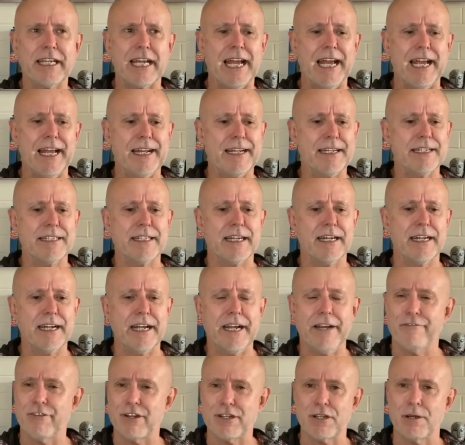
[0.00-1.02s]
and
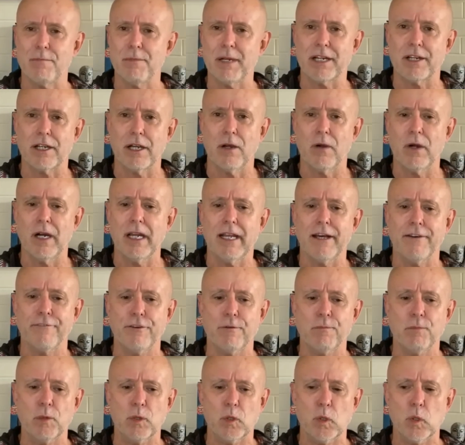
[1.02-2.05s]
every time I go, I love
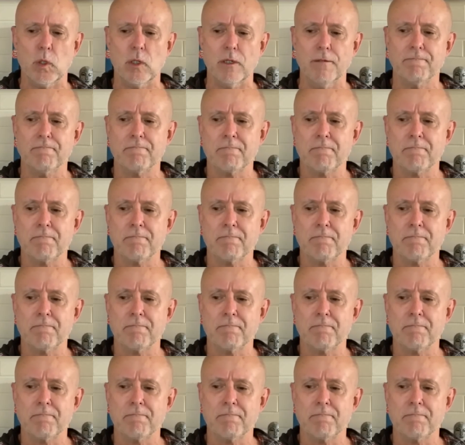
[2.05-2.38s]
it more.